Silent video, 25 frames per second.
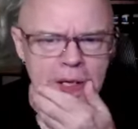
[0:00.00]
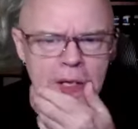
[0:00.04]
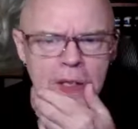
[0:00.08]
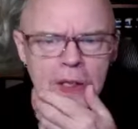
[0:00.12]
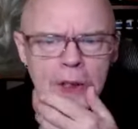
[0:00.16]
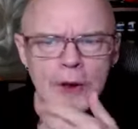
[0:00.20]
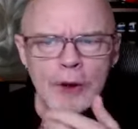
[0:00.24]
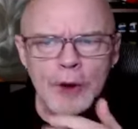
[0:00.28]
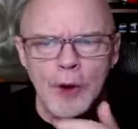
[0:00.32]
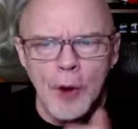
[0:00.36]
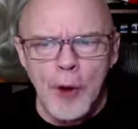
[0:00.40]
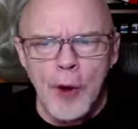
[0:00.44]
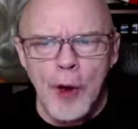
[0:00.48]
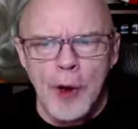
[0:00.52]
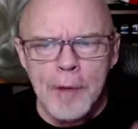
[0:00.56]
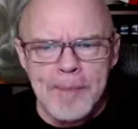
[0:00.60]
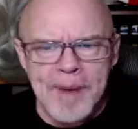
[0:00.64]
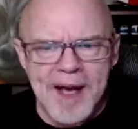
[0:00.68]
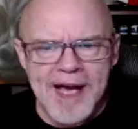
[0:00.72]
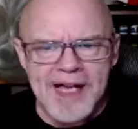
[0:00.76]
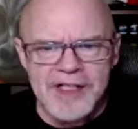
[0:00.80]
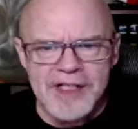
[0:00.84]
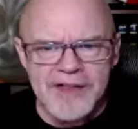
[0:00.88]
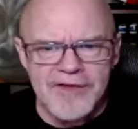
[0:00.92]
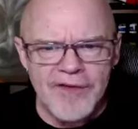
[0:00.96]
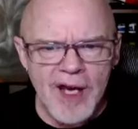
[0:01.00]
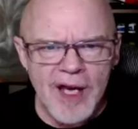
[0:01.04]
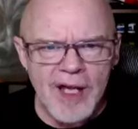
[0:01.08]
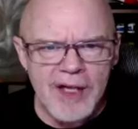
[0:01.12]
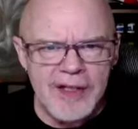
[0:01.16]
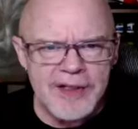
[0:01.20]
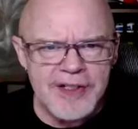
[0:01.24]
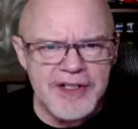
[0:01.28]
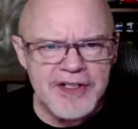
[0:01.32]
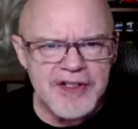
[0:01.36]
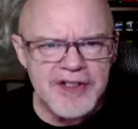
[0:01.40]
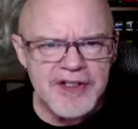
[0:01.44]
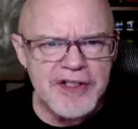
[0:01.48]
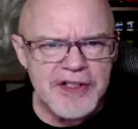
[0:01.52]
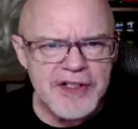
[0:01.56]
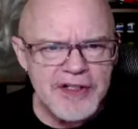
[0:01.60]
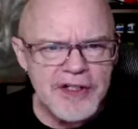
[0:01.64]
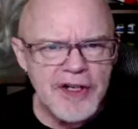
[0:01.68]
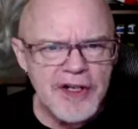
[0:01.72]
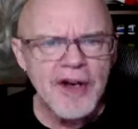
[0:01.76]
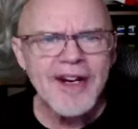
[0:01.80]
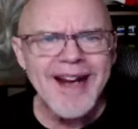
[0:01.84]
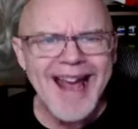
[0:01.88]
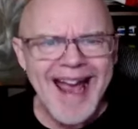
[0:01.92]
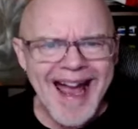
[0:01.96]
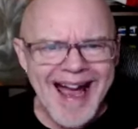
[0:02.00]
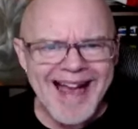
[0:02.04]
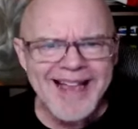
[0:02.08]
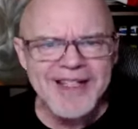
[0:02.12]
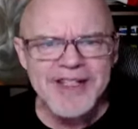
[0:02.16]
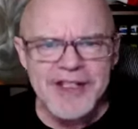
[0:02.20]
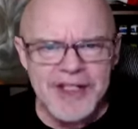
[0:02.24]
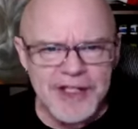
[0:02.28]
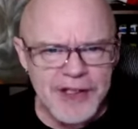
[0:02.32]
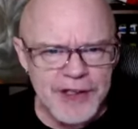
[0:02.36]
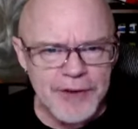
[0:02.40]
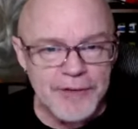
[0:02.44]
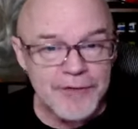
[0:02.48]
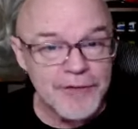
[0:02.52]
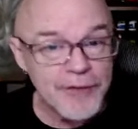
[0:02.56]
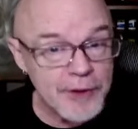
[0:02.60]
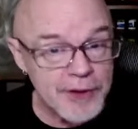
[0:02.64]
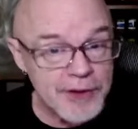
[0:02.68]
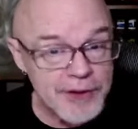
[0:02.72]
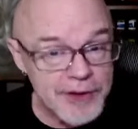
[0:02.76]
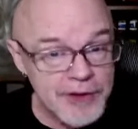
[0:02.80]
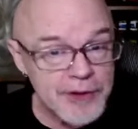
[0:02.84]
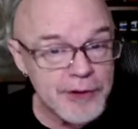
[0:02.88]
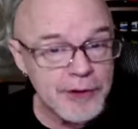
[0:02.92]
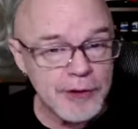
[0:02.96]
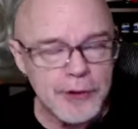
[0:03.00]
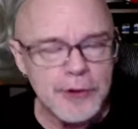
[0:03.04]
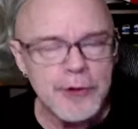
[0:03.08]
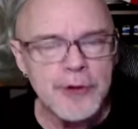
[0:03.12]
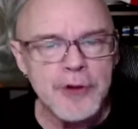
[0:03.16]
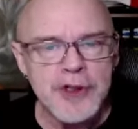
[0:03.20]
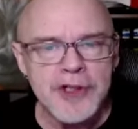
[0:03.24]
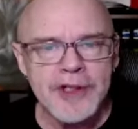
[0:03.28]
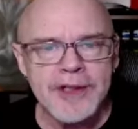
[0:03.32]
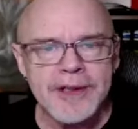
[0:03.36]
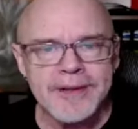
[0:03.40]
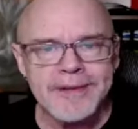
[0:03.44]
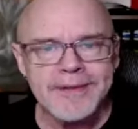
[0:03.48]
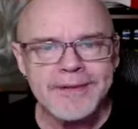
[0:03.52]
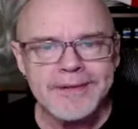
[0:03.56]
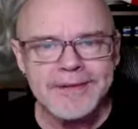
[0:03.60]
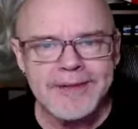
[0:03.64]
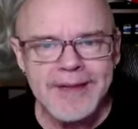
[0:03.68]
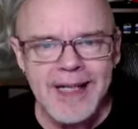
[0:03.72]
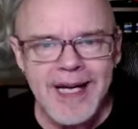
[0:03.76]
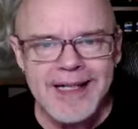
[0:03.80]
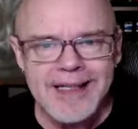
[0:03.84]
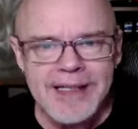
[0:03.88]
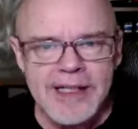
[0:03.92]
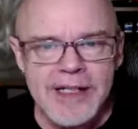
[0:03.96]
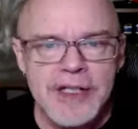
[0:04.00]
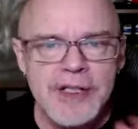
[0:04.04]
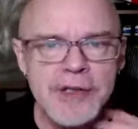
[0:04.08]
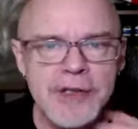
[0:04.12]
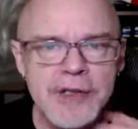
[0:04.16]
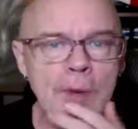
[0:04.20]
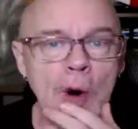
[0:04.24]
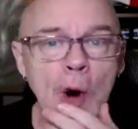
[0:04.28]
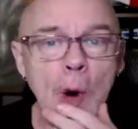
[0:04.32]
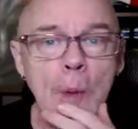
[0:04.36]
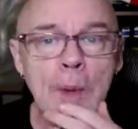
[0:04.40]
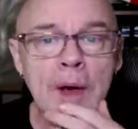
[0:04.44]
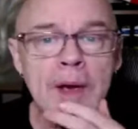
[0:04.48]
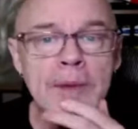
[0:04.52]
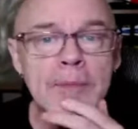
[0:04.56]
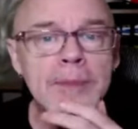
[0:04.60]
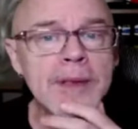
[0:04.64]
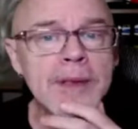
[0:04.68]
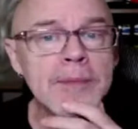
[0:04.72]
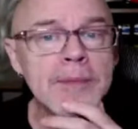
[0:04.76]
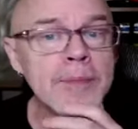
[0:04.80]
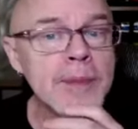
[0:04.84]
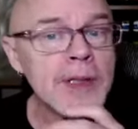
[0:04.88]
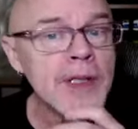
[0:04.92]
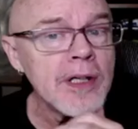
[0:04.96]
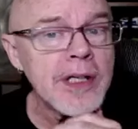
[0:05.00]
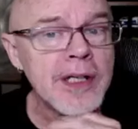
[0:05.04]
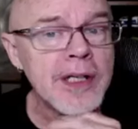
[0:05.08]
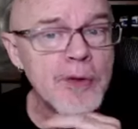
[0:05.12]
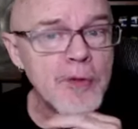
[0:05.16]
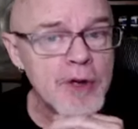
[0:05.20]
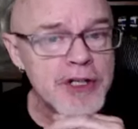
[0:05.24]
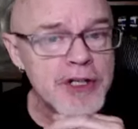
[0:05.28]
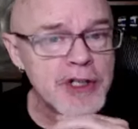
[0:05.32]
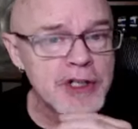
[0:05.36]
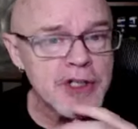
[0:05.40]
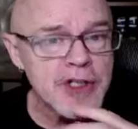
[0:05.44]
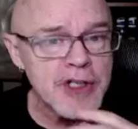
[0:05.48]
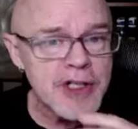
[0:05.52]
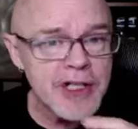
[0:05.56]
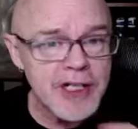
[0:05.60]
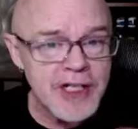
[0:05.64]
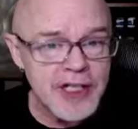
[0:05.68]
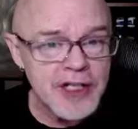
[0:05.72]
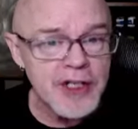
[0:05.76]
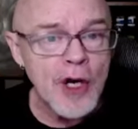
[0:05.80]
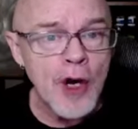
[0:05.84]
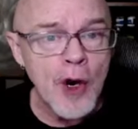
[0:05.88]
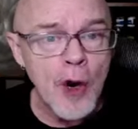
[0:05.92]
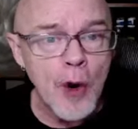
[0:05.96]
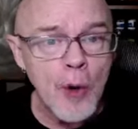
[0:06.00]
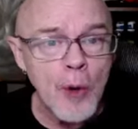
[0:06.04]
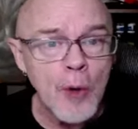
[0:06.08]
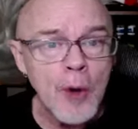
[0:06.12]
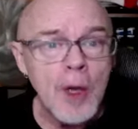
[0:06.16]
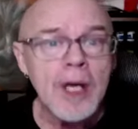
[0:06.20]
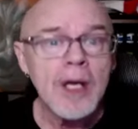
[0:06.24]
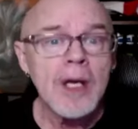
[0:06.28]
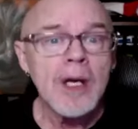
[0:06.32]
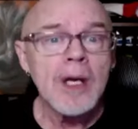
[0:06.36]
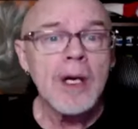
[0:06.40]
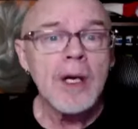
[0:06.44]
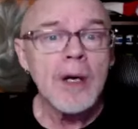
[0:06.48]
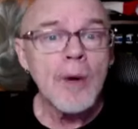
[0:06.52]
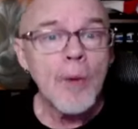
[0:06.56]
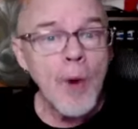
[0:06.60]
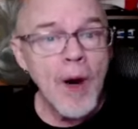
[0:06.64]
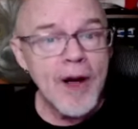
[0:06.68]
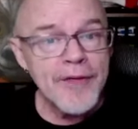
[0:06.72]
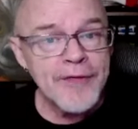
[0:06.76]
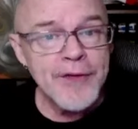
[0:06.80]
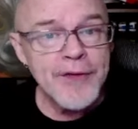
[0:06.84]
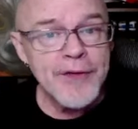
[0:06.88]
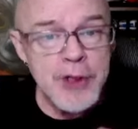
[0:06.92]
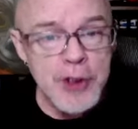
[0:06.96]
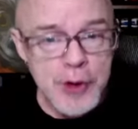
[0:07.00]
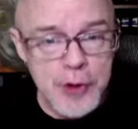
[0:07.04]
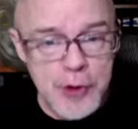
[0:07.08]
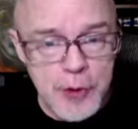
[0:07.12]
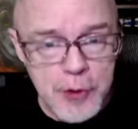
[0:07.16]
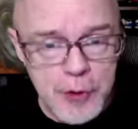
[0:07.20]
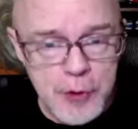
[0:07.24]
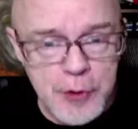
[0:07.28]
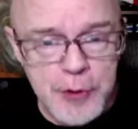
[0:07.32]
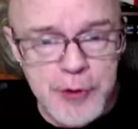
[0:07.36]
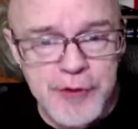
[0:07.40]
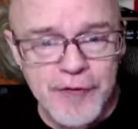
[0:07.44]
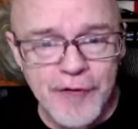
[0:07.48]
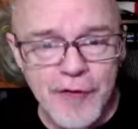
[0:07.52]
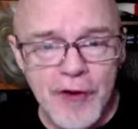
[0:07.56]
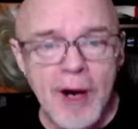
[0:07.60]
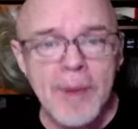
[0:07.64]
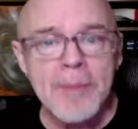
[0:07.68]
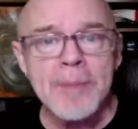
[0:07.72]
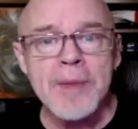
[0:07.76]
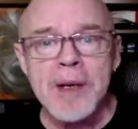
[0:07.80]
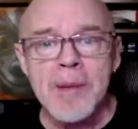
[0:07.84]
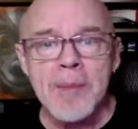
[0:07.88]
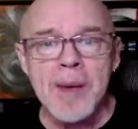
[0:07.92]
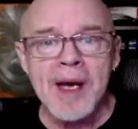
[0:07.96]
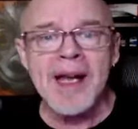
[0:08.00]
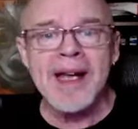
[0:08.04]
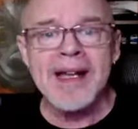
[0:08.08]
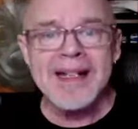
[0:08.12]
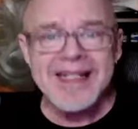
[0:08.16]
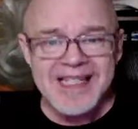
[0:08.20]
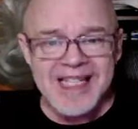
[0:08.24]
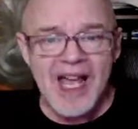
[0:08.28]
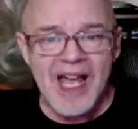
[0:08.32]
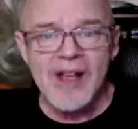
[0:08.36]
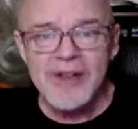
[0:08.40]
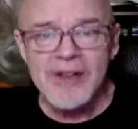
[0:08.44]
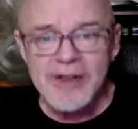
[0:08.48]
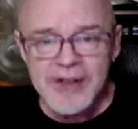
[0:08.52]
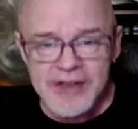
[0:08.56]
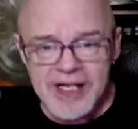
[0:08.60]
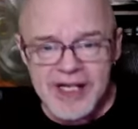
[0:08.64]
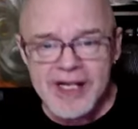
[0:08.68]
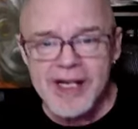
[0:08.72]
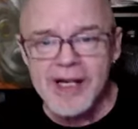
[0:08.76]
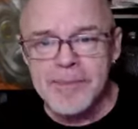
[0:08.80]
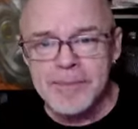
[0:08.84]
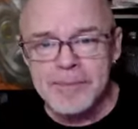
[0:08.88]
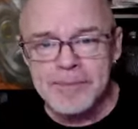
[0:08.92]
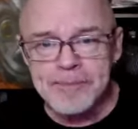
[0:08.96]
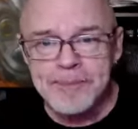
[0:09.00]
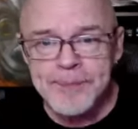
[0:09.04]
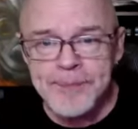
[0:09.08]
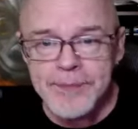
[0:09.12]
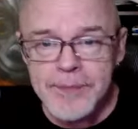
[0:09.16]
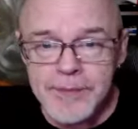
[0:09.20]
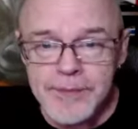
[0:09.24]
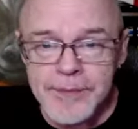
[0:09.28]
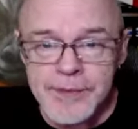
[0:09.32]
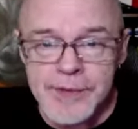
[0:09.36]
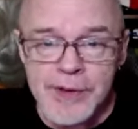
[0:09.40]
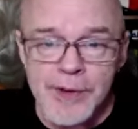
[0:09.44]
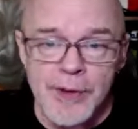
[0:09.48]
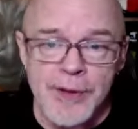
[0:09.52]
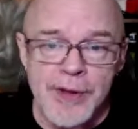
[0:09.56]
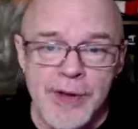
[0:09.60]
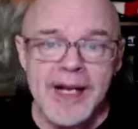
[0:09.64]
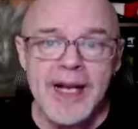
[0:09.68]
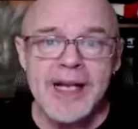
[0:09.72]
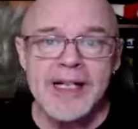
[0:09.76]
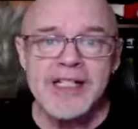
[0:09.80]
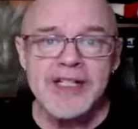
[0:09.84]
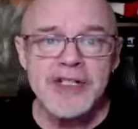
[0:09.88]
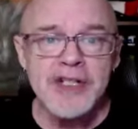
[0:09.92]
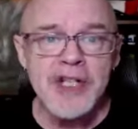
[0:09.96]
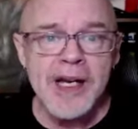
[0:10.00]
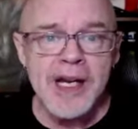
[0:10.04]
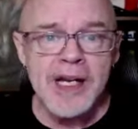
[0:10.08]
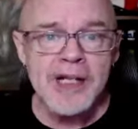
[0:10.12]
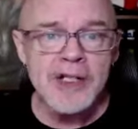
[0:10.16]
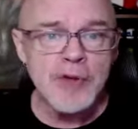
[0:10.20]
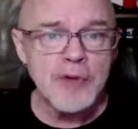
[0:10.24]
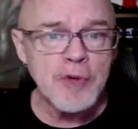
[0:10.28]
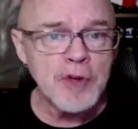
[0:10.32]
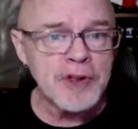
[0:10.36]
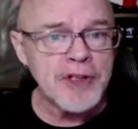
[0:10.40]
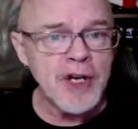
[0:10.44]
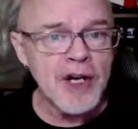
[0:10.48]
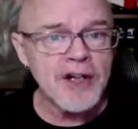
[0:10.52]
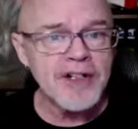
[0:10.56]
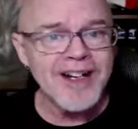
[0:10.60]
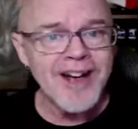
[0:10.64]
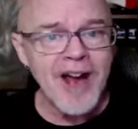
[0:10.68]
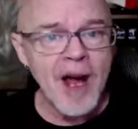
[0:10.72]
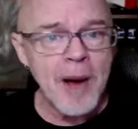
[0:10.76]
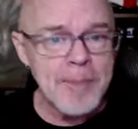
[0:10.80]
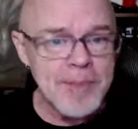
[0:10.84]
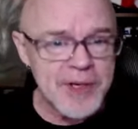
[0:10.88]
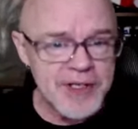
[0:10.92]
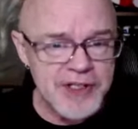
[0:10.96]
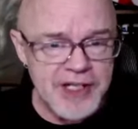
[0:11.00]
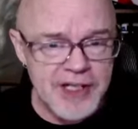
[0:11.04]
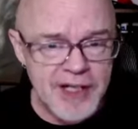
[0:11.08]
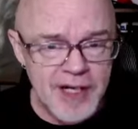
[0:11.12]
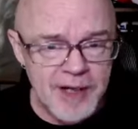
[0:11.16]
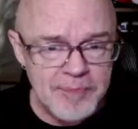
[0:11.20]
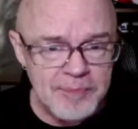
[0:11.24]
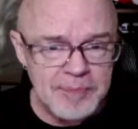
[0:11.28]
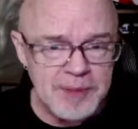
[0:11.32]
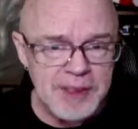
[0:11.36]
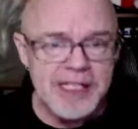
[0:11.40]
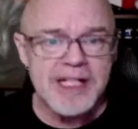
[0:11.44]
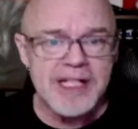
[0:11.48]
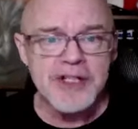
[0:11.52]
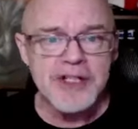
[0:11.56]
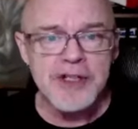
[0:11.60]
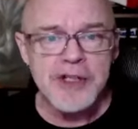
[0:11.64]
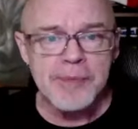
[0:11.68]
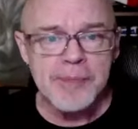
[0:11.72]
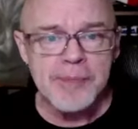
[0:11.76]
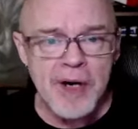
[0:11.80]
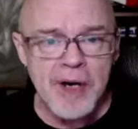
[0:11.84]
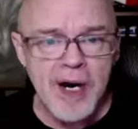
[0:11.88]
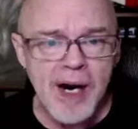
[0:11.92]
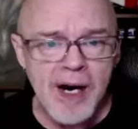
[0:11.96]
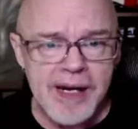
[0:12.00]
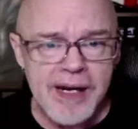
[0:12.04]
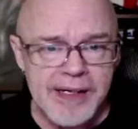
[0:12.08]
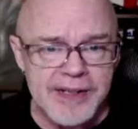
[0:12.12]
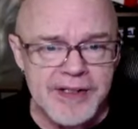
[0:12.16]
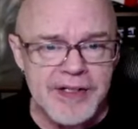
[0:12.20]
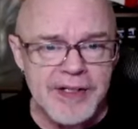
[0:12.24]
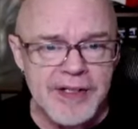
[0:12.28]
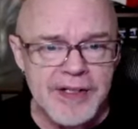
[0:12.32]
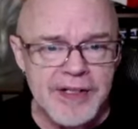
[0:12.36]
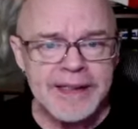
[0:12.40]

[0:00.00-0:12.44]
Lord Pasevalles does not ask you for a solution at this moment, but merely wishes you to know what the news from the band tells him, so that any change will not come as a complete surprise.